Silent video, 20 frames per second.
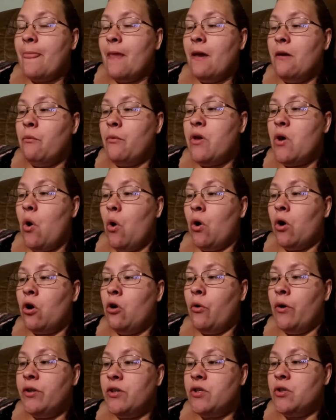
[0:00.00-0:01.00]
We are
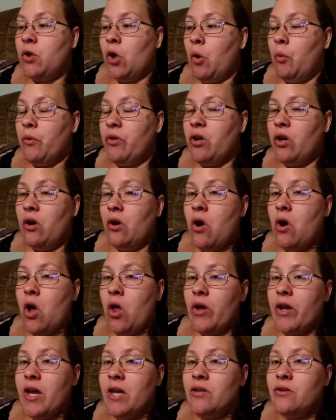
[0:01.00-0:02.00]
going to start what they're
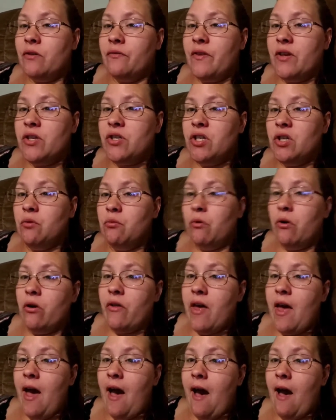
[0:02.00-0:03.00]
calling intervention, where
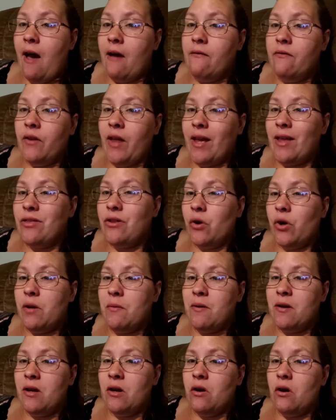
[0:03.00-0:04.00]
they have like 30
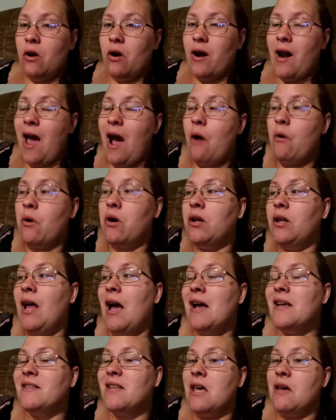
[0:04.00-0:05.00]
minute or an hour
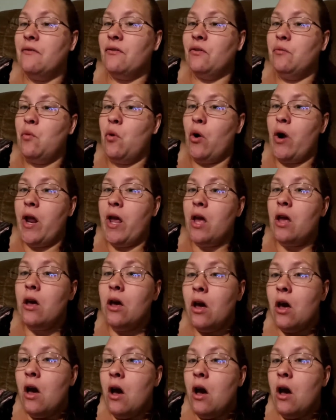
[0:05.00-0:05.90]
class every morning.